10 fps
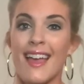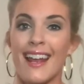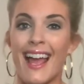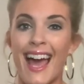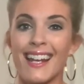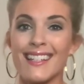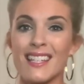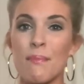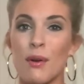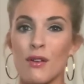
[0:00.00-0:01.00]
And I
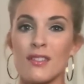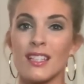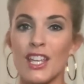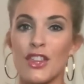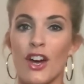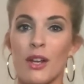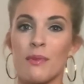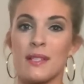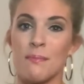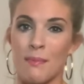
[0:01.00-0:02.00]
honestly personally thought it
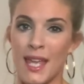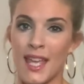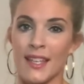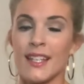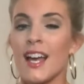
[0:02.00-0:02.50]
was me.